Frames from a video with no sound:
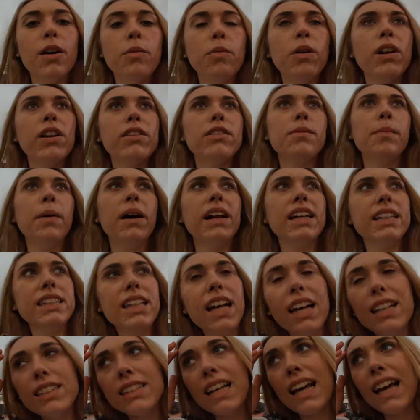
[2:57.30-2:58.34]
One of the bikes
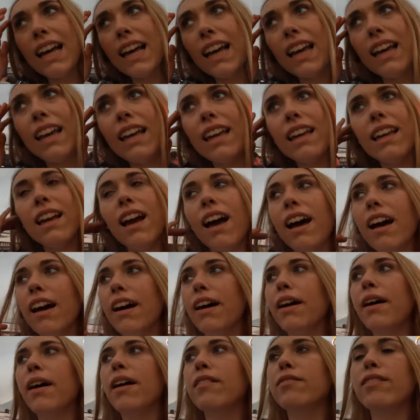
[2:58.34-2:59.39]
has
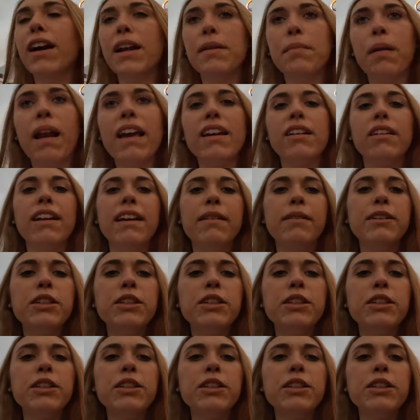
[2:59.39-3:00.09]
a red plate on it,